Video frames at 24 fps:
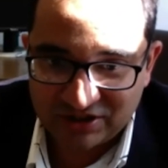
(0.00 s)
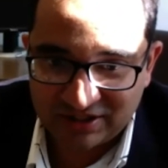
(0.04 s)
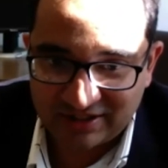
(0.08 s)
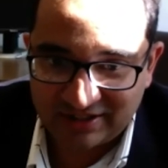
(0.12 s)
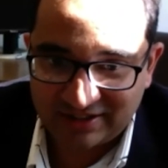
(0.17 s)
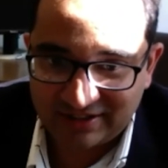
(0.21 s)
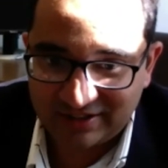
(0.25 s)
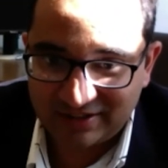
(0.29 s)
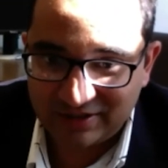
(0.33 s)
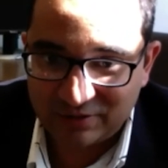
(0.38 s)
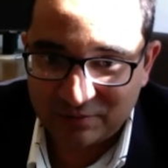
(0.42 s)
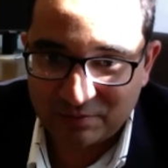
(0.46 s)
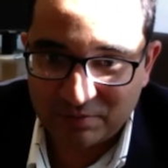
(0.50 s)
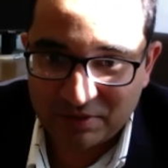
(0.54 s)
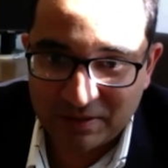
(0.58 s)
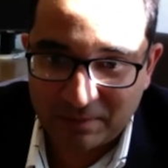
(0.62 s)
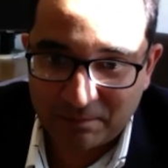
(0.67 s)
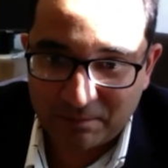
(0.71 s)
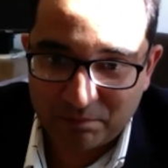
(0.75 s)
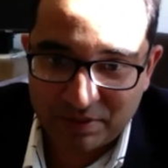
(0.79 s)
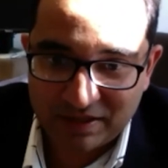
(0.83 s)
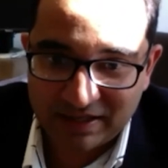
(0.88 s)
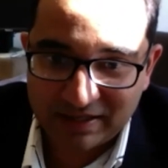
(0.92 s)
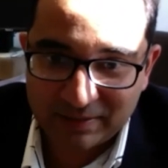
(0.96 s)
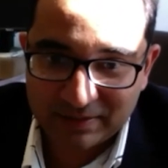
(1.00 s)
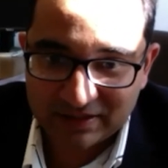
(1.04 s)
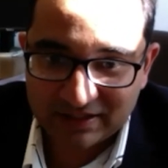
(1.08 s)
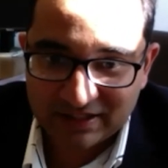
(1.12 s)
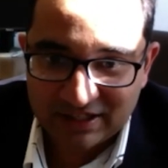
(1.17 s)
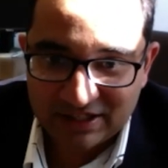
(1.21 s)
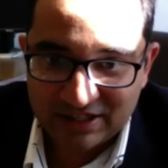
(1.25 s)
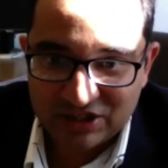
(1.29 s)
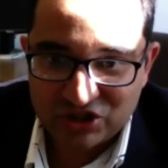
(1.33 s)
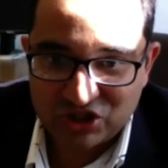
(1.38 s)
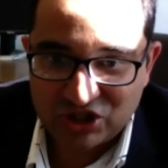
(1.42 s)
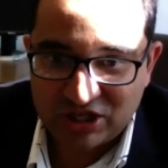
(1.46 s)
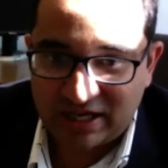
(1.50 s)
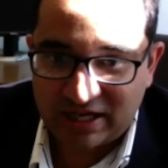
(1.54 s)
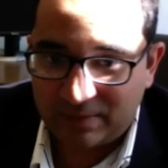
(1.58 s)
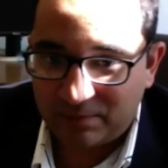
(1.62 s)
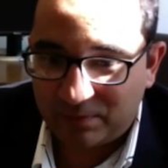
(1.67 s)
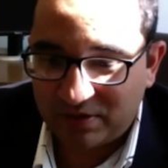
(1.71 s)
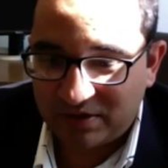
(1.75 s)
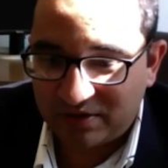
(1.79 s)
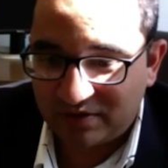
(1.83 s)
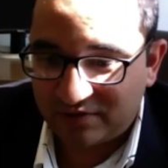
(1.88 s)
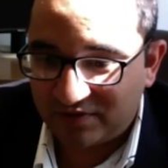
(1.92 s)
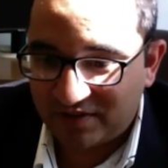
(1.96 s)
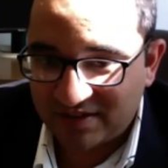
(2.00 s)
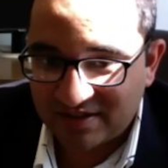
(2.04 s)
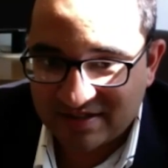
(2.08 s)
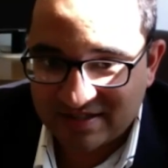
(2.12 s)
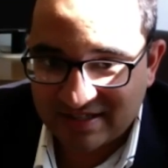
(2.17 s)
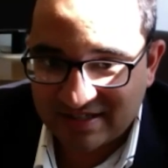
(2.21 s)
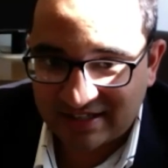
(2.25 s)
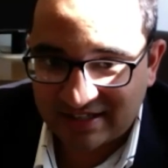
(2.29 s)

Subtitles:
And I think you've been a big champion of this,